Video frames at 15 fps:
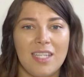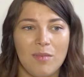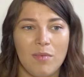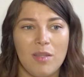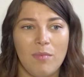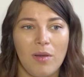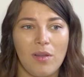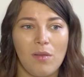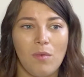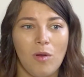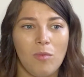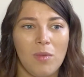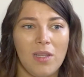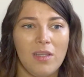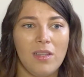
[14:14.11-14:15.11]
up in the bottle
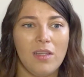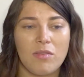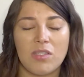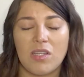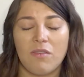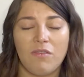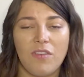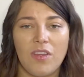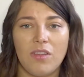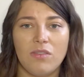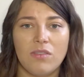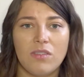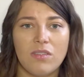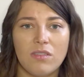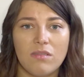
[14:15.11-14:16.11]
warmer? I'm just
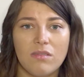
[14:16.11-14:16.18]
confused.